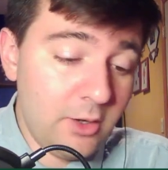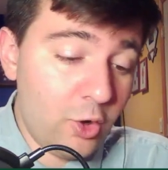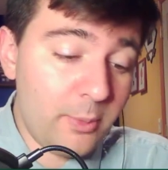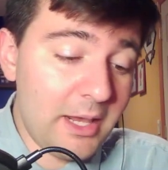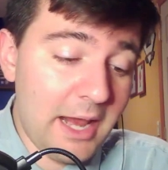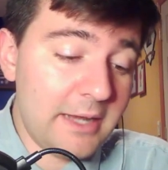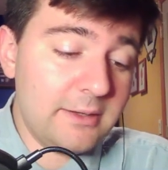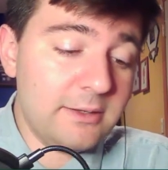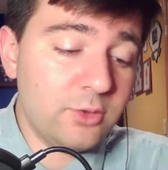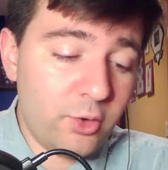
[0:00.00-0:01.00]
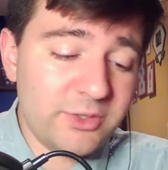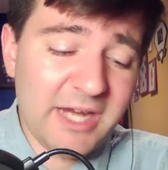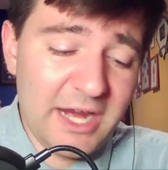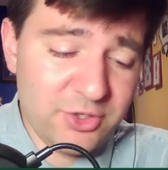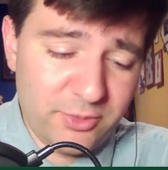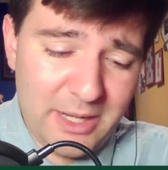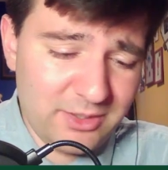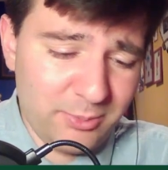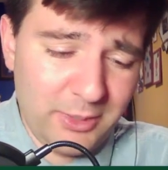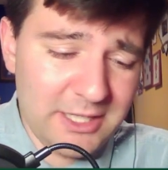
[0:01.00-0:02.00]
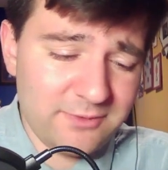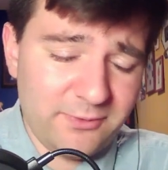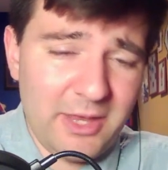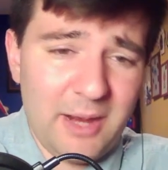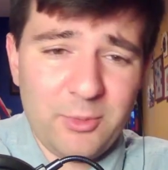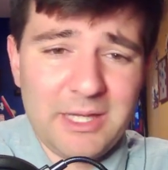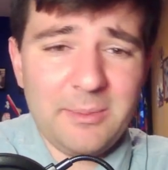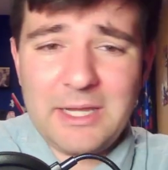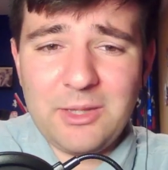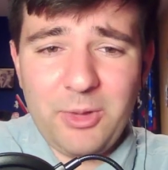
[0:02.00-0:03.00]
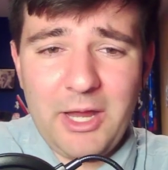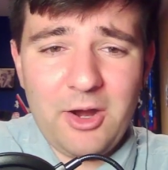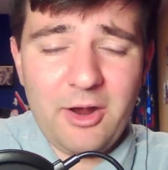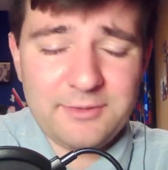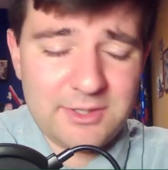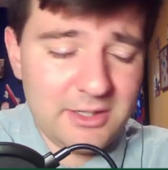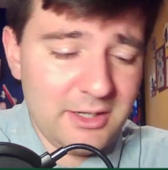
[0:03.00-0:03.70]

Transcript: Or and Lawrence Cager made some plays for them when they made the playoffs,